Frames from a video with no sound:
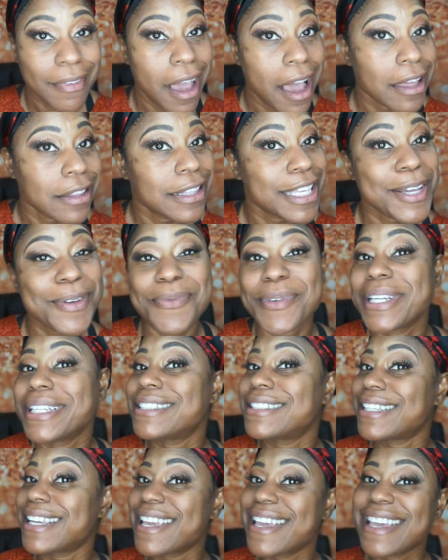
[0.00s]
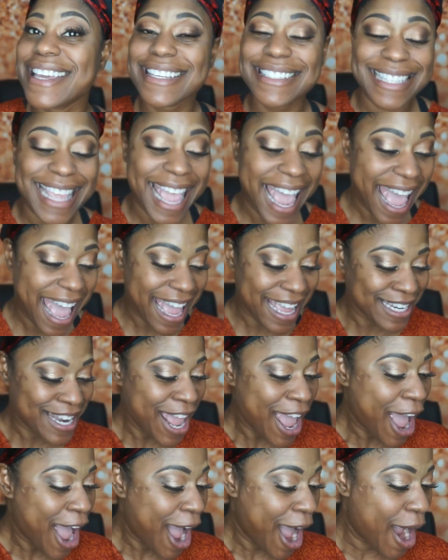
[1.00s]
I think we did that.
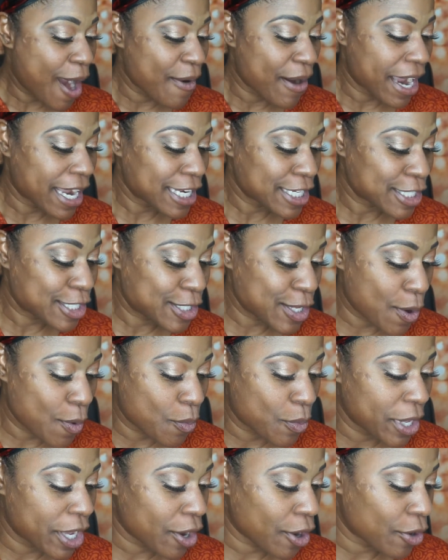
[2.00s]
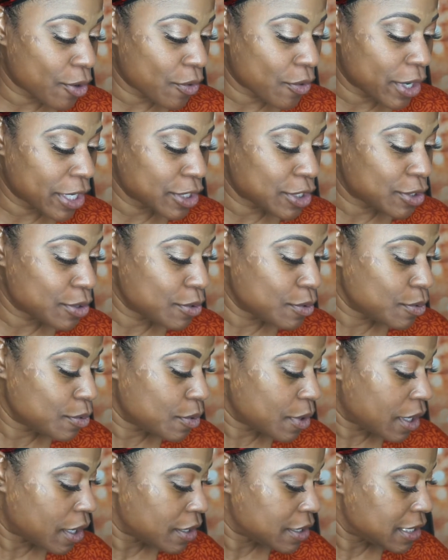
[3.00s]
All right, so we are going
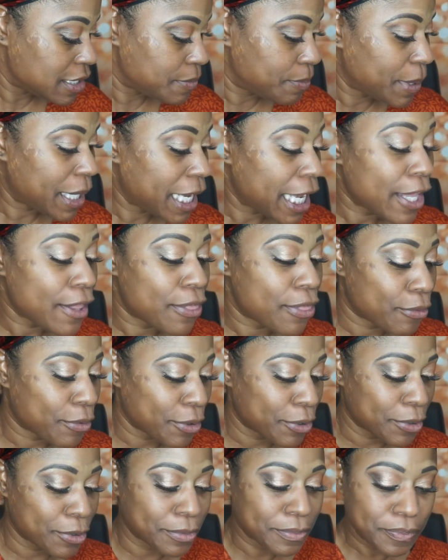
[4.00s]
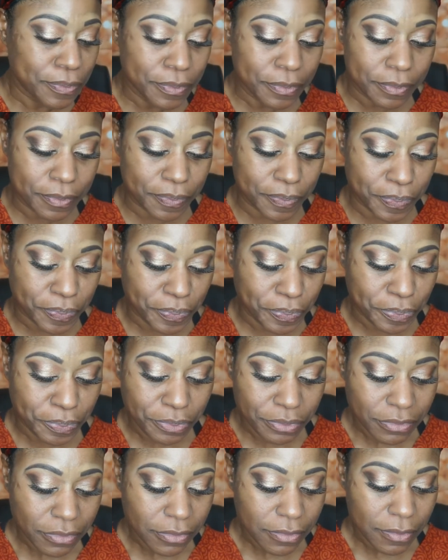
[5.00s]
to speed through
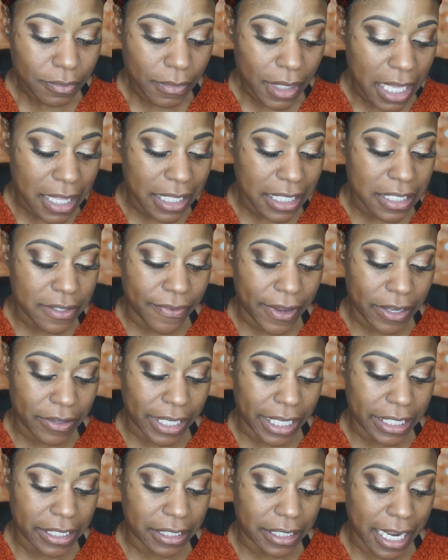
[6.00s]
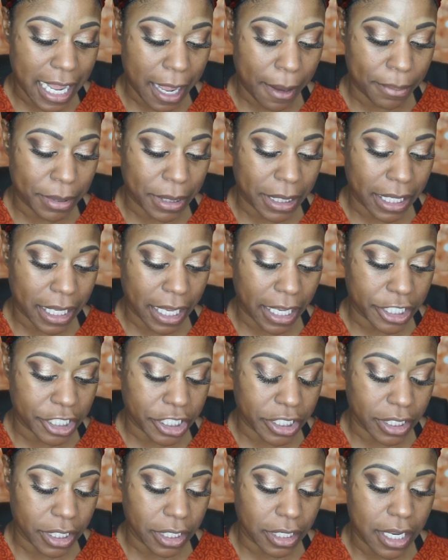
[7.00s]
this foundation
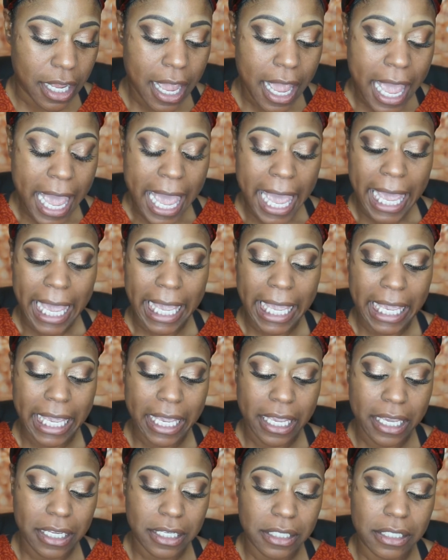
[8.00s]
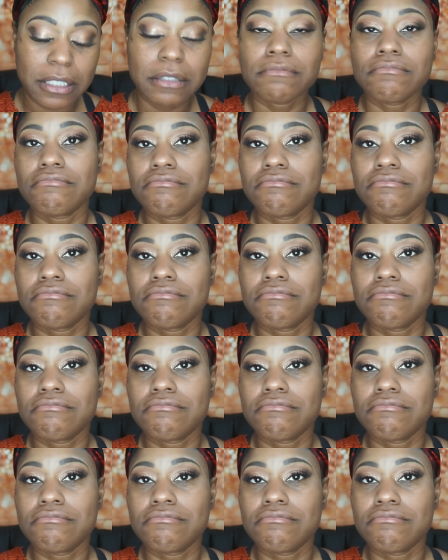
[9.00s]
application, and